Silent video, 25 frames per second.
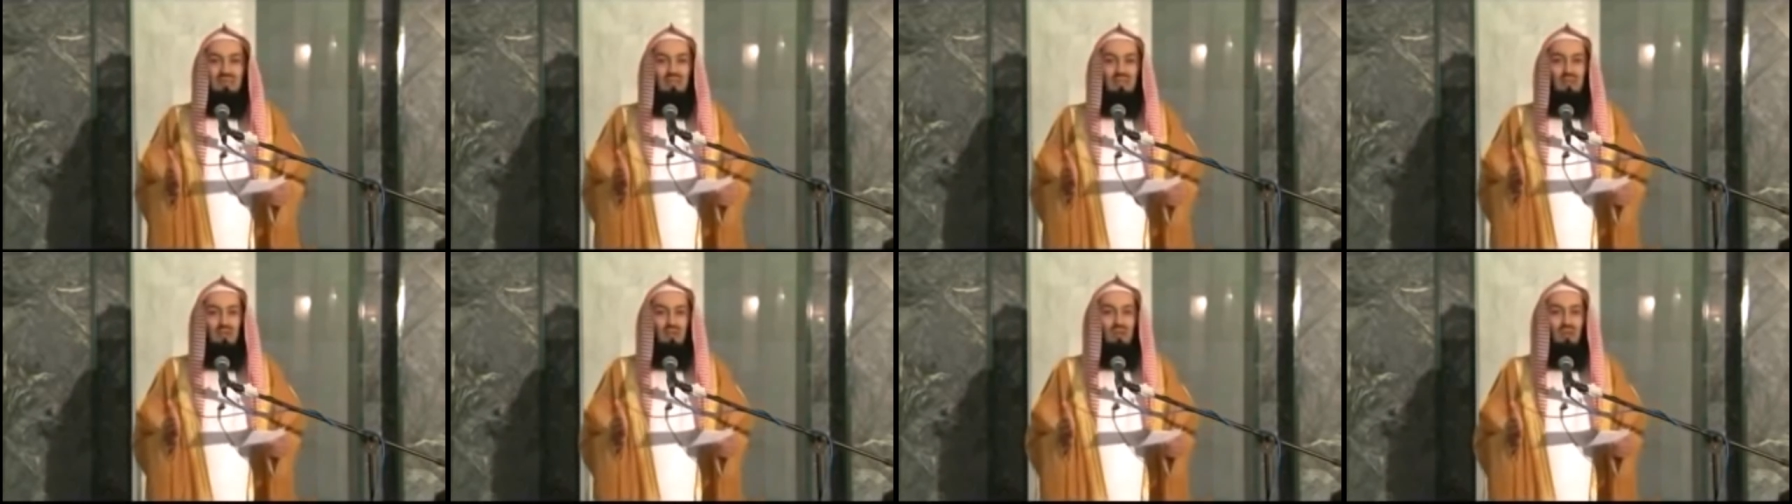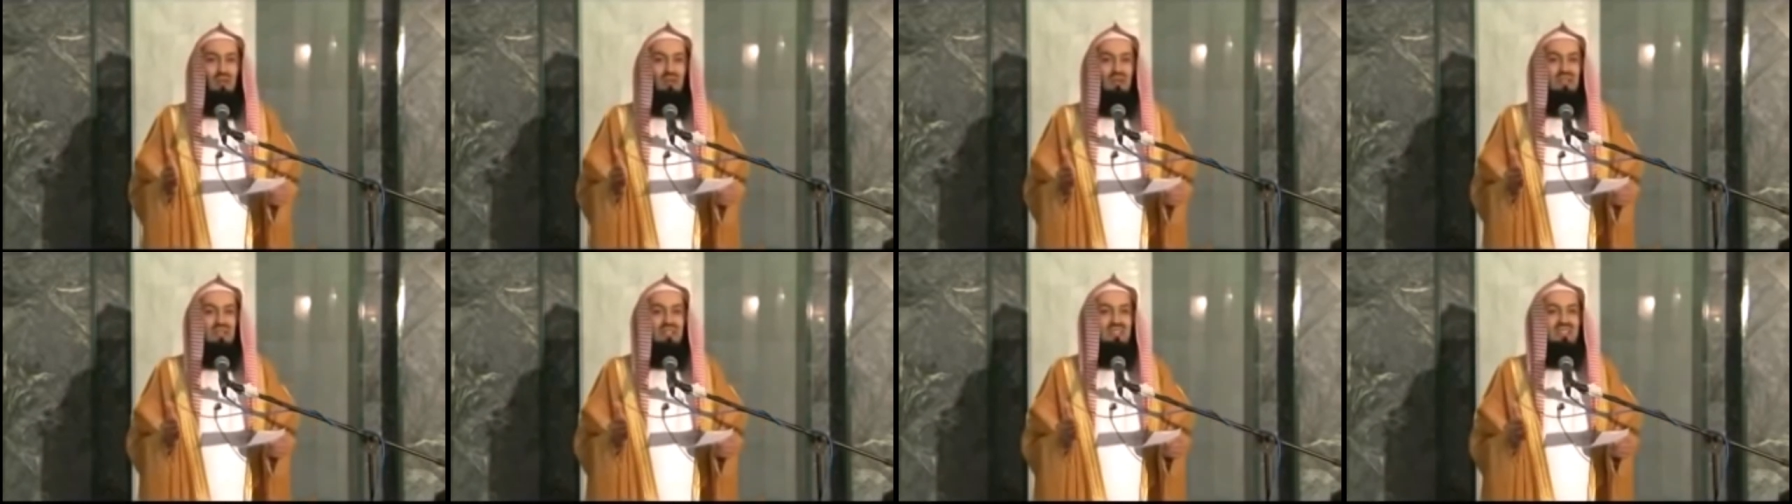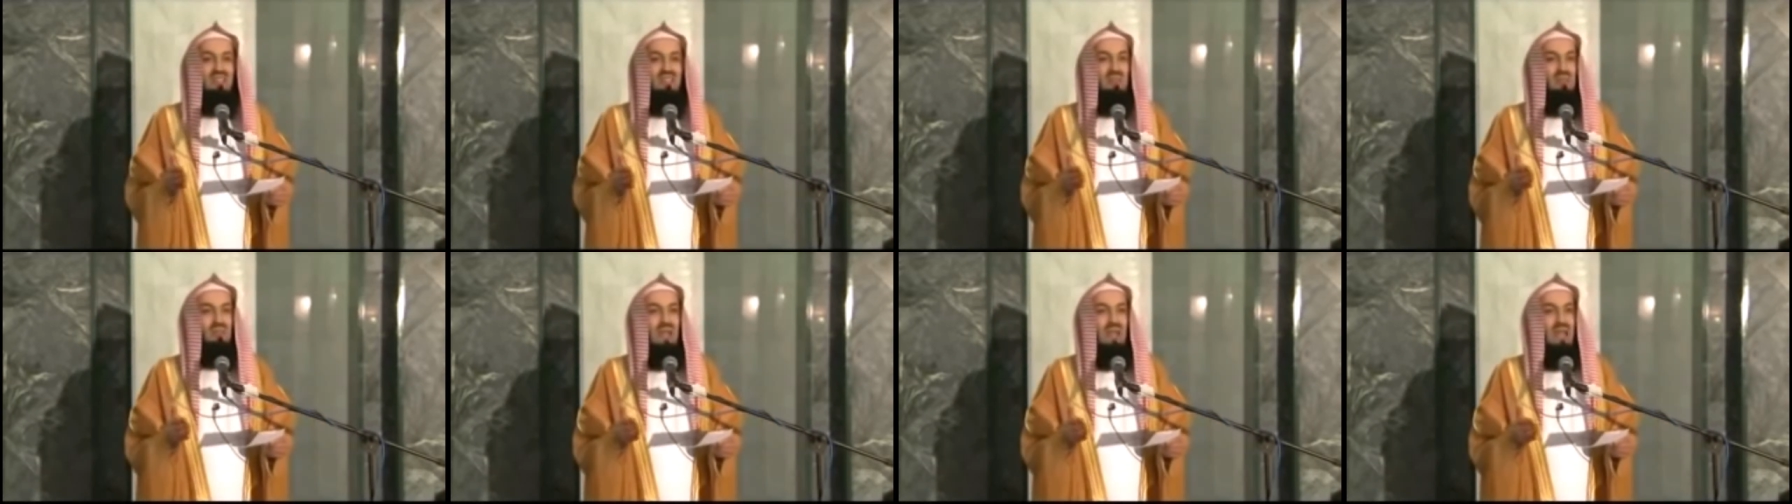They could only
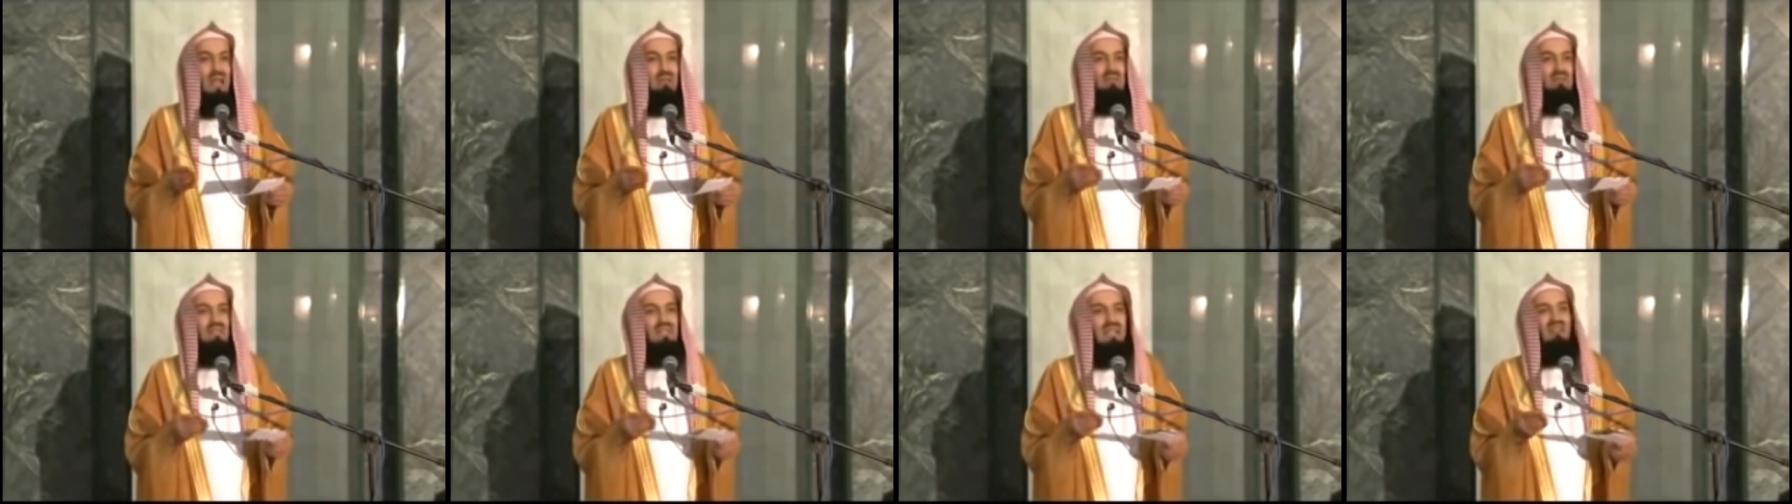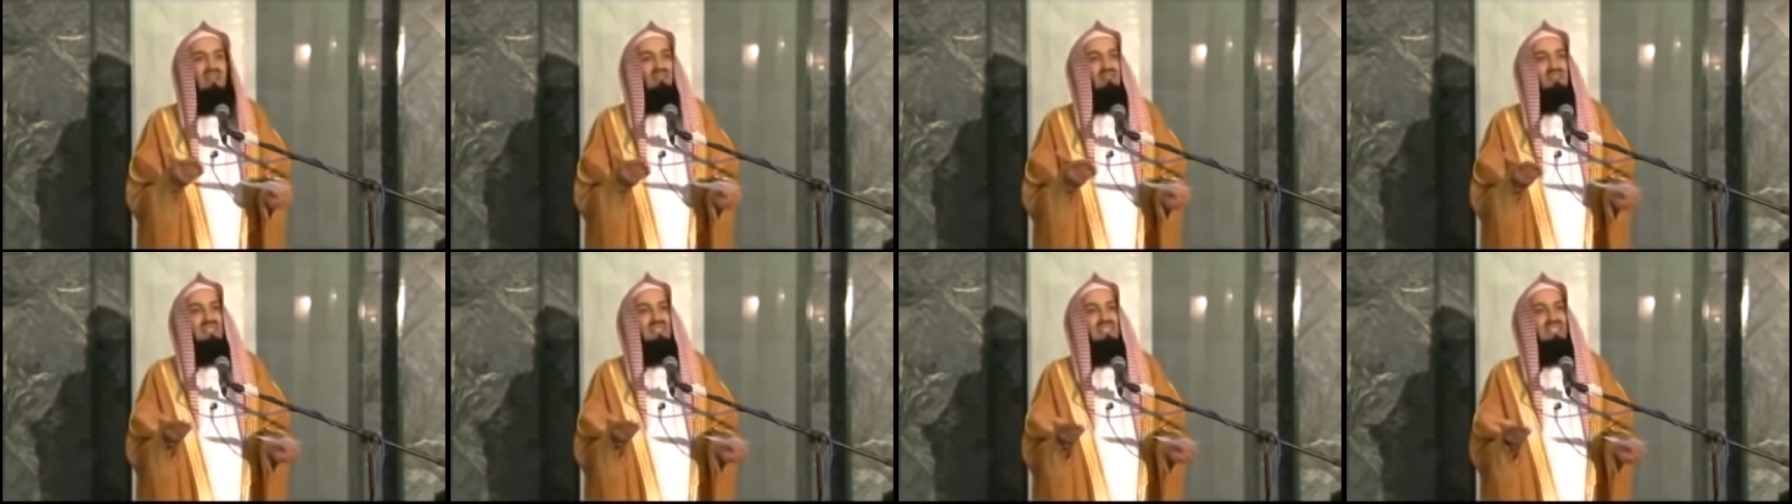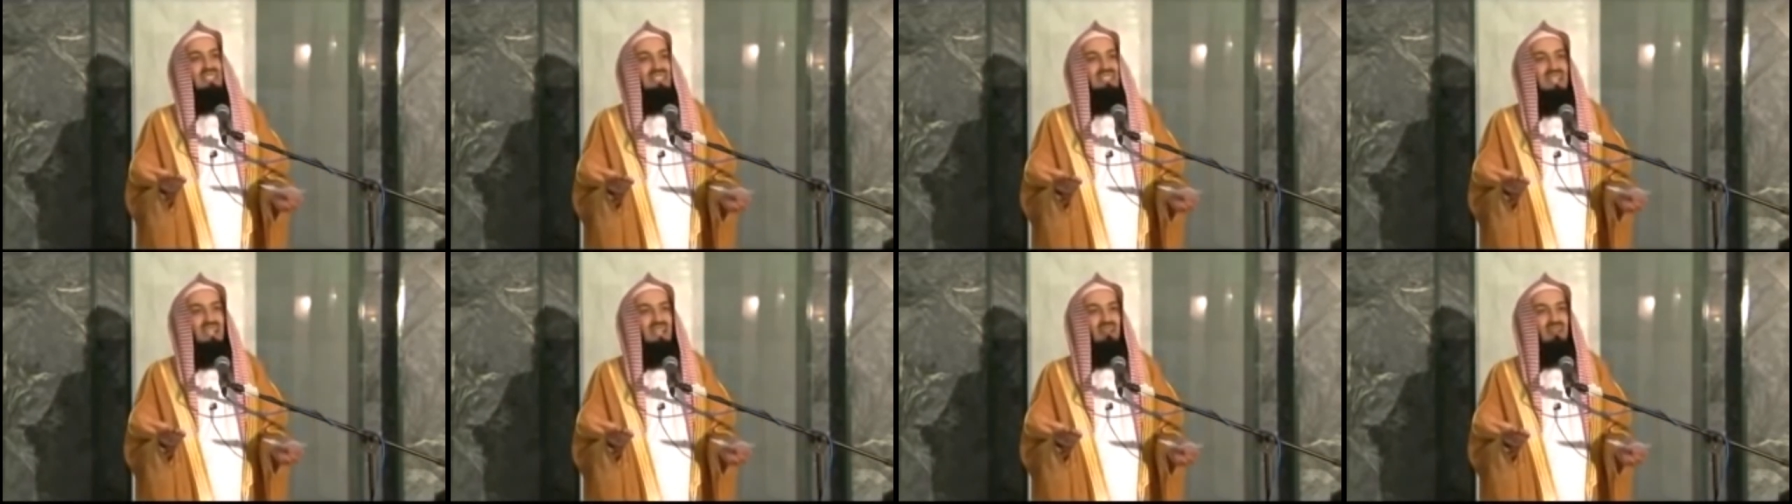drink perhaps after
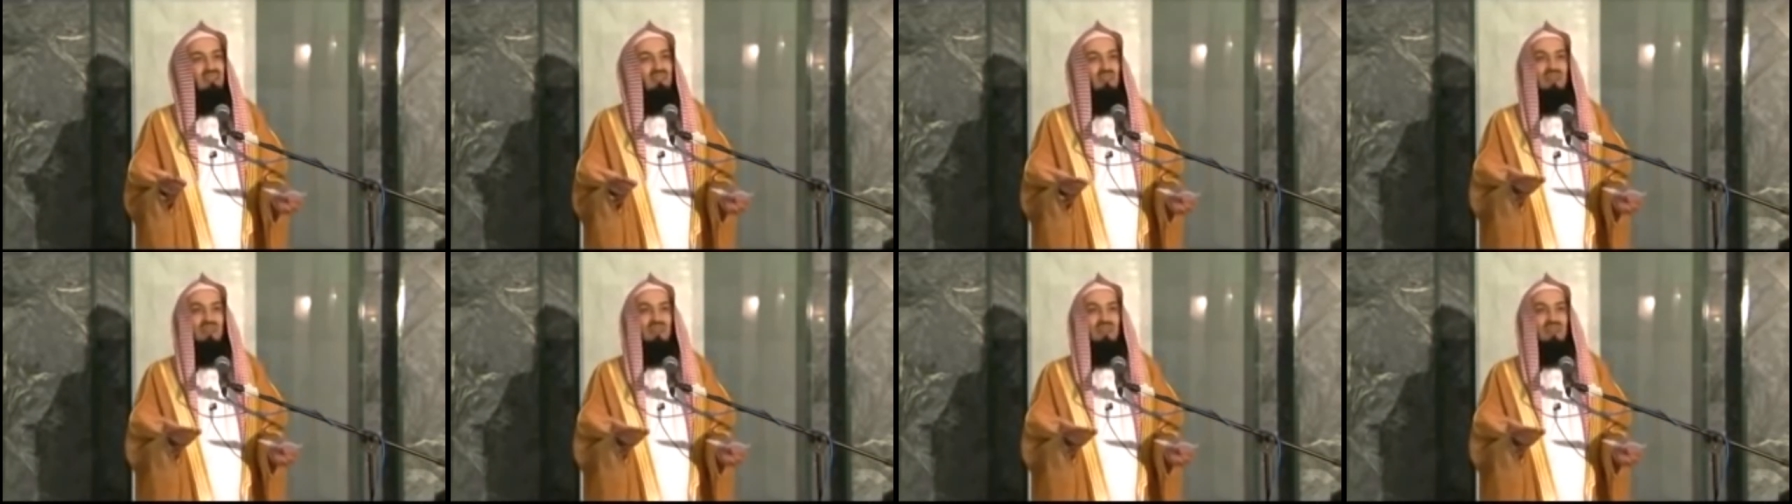Isha